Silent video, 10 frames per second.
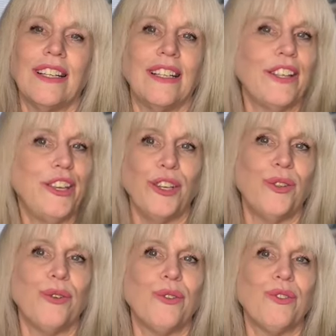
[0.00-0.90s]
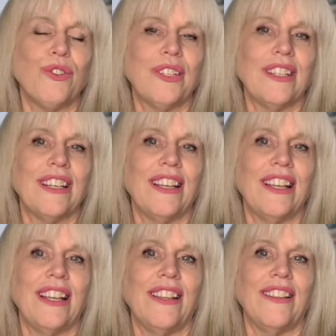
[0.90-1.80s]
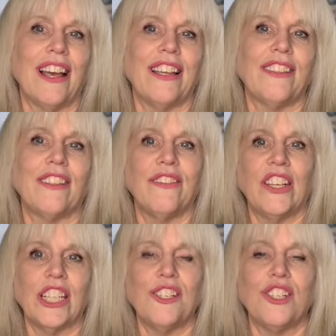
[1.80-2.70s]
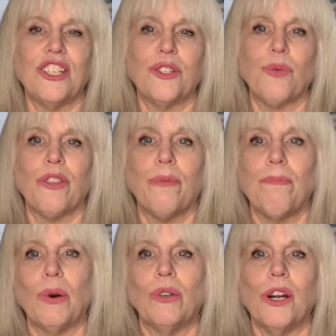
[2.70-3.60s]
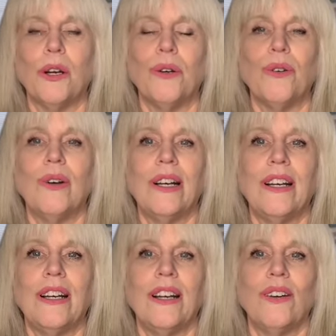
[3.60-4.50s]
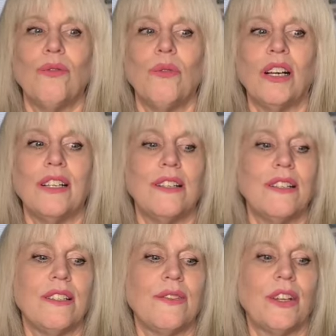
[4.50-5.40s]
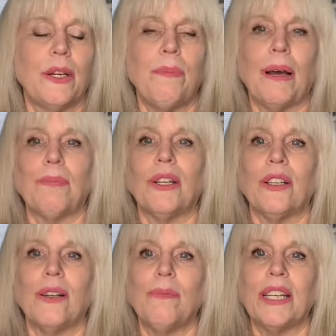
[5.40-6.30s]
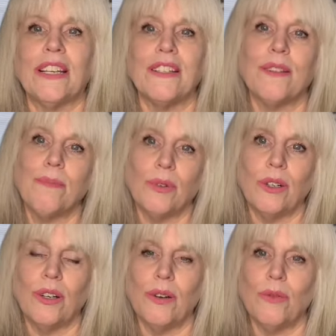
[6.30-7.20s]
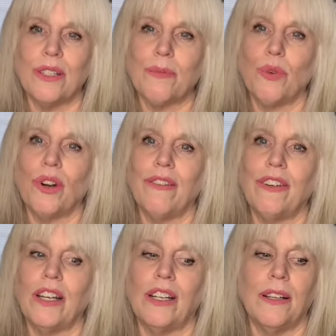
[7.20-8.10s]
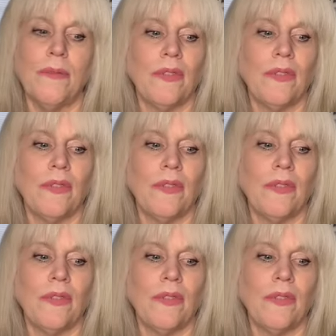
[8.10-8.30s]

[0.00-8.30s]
used in like the villages where the Boro was very popular, because the Boro was more of a